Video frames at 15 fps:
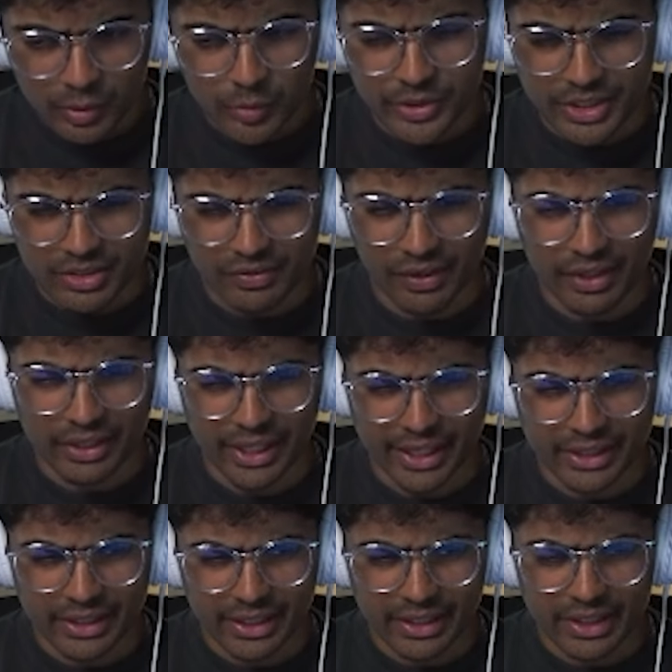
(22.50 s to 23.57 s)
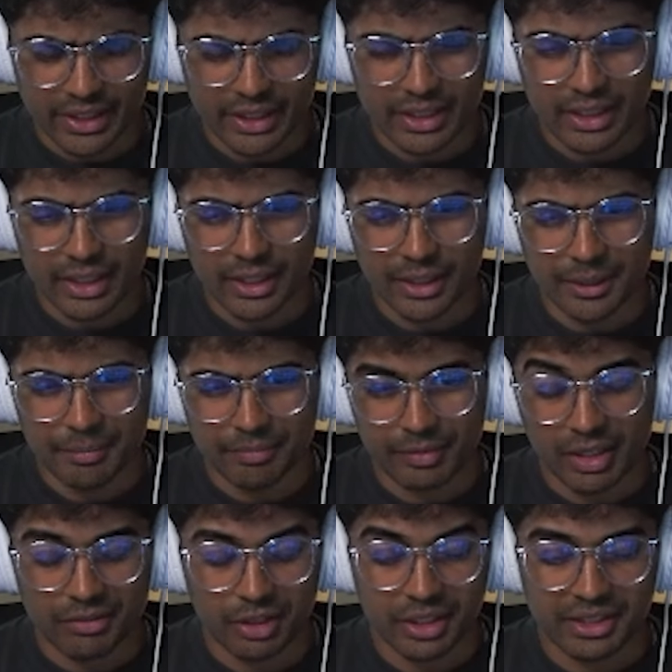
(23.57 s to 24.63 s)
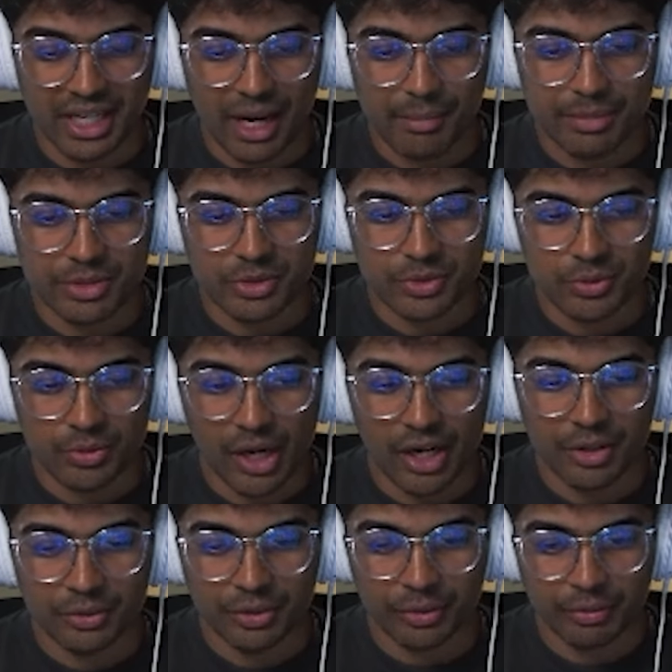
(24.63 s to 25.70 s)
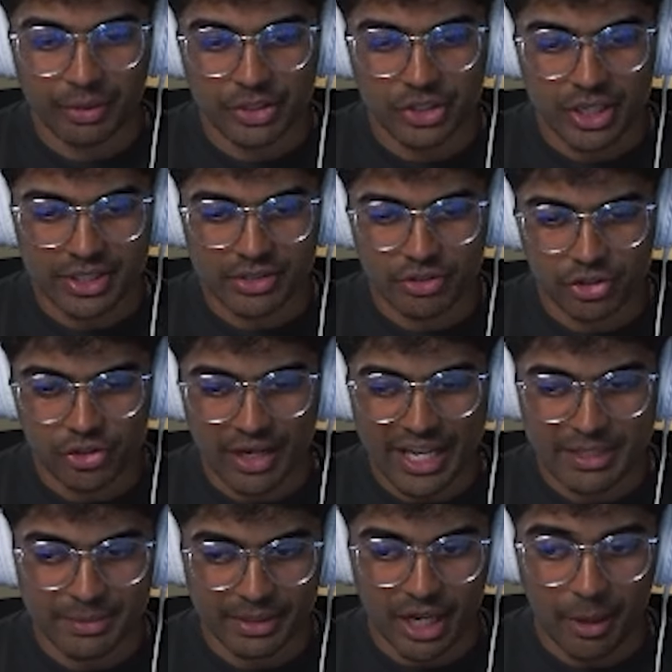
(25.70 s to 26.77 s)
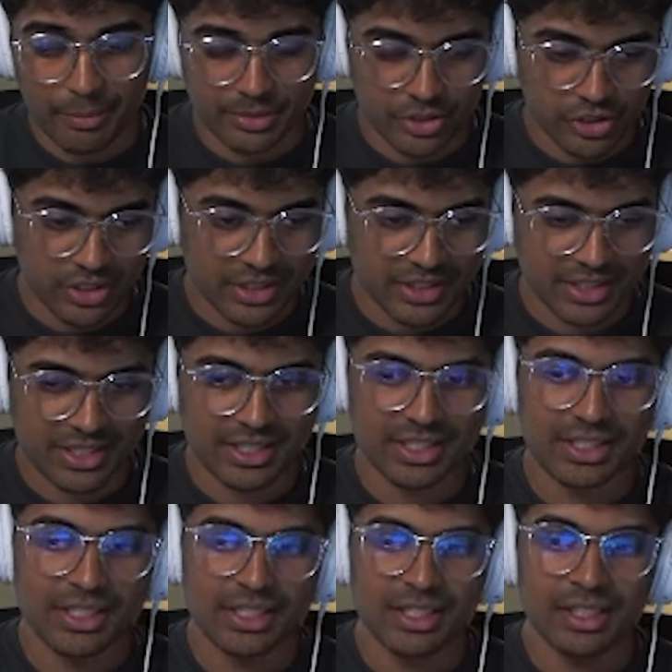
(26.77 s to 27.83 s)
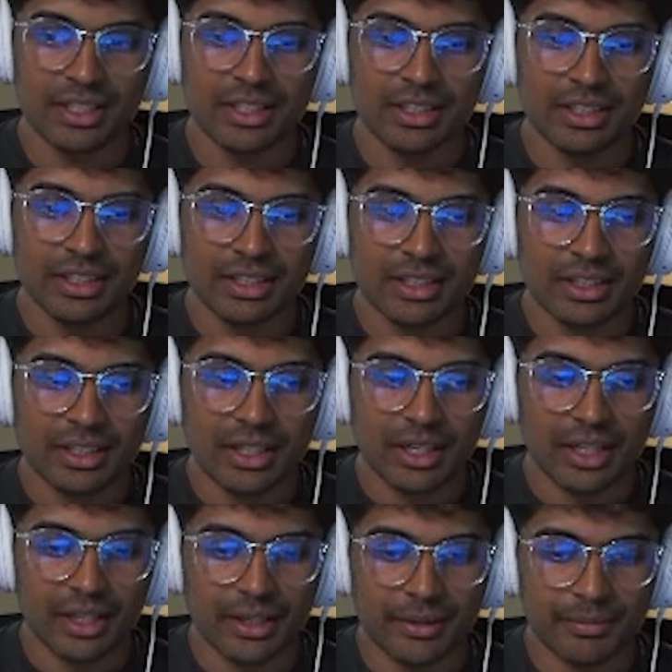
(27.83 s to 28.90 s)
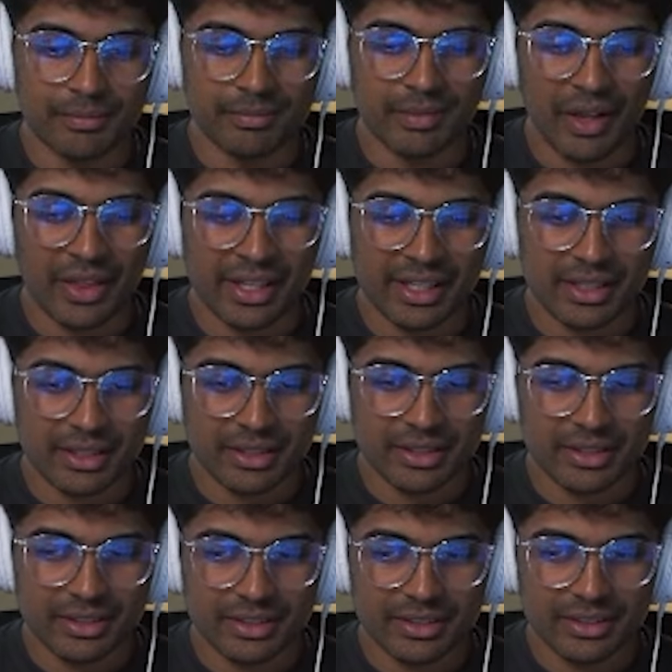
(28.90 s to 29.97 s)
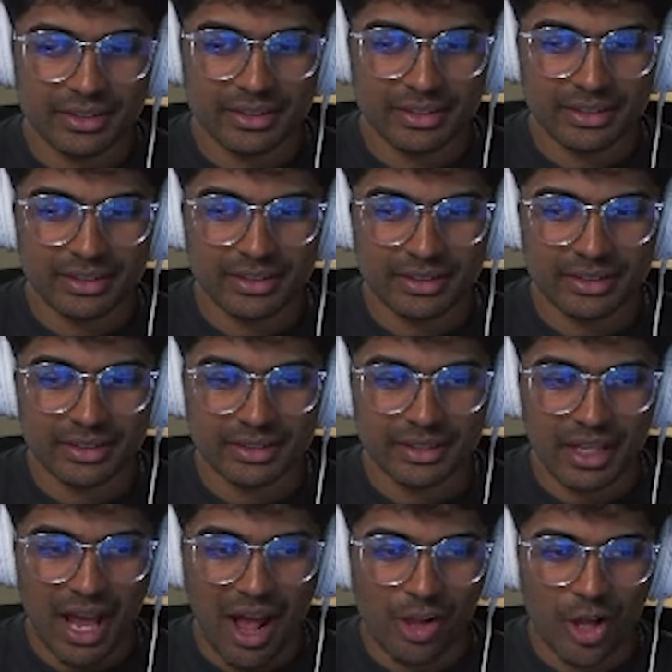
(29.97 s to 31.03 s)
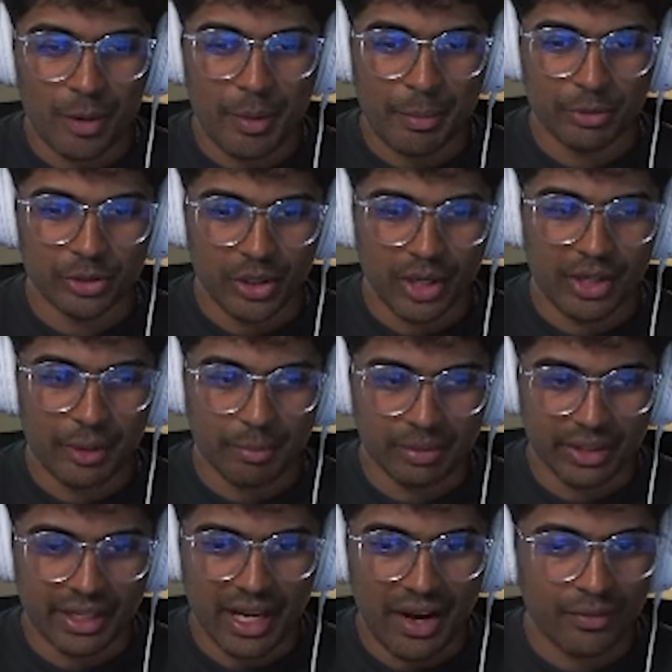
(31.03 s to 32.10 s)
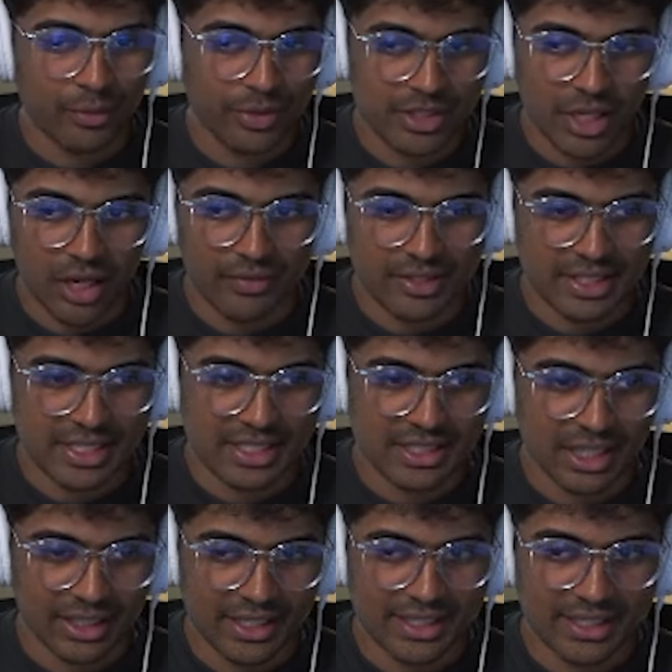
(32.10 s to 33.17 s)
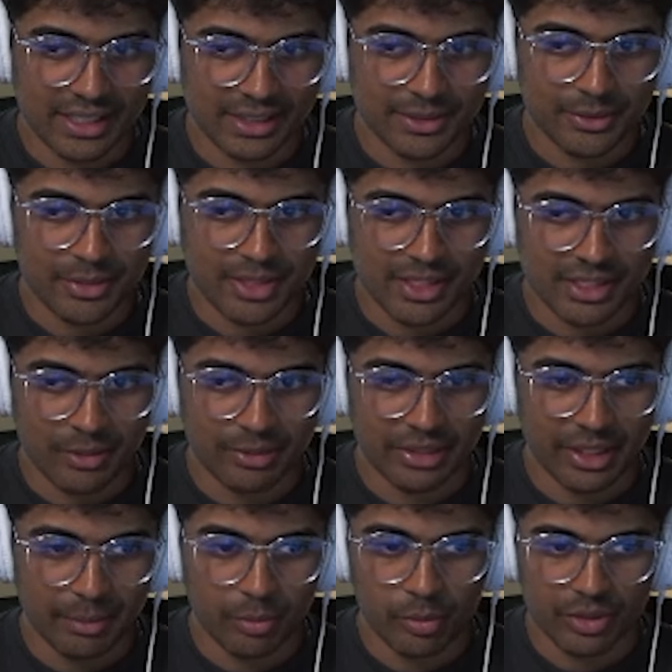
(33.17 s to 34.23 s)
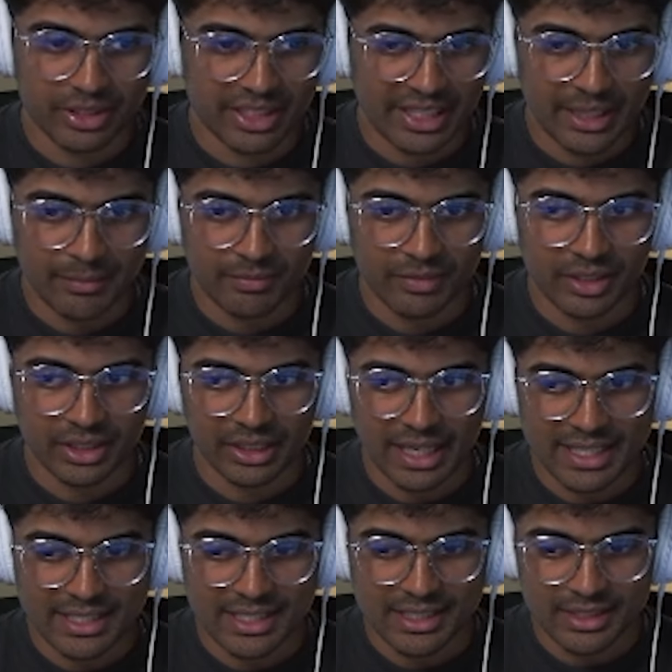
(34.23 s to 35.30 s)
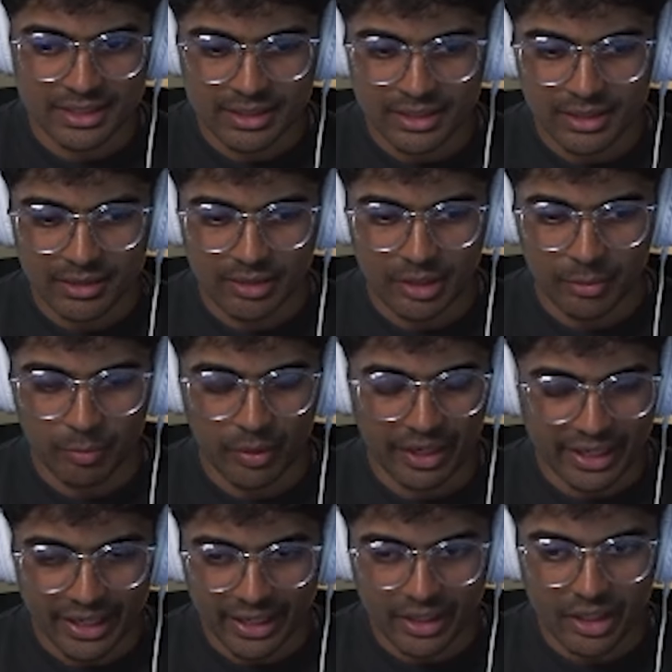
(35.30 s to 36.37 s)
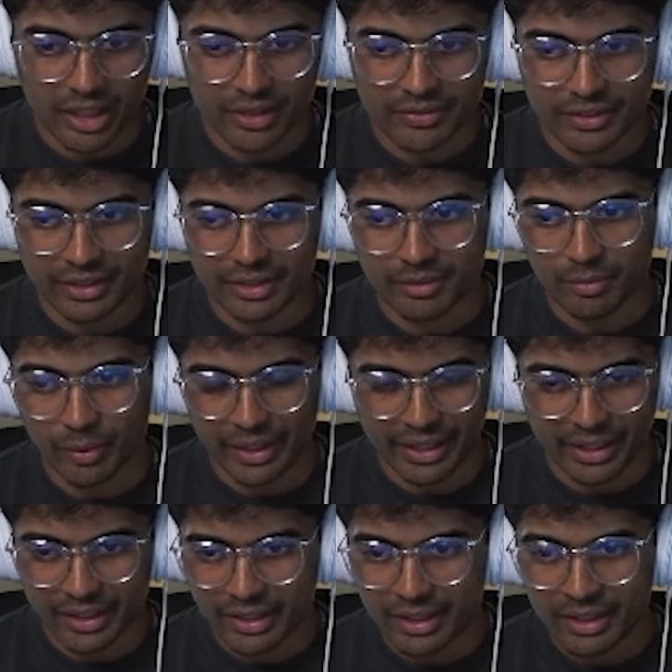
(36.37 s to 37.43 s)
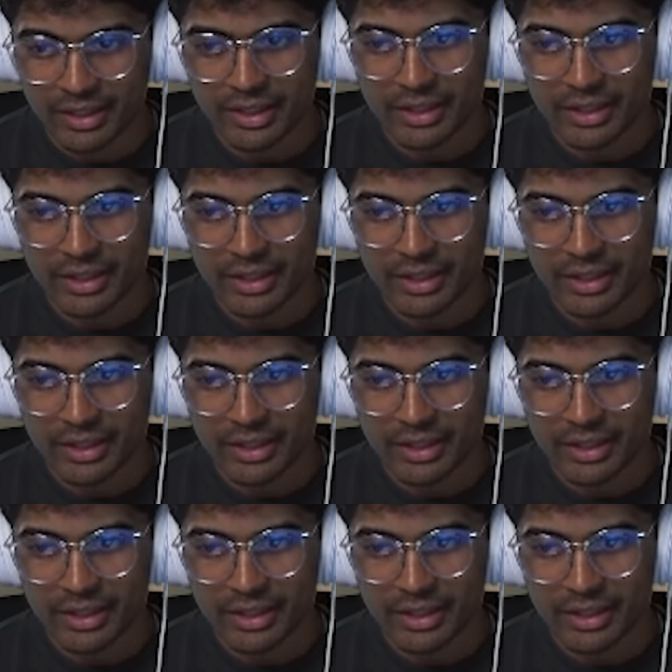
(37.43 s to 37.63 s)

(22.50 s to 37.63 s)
which is very likely, um, they'll have a lot of time to not only readjust their strats but compositions. Um, I think a lot of people know how they play. Everyone's obviously studying Sentinels because they were the number one team in the last season. You know, winning kickoff and winning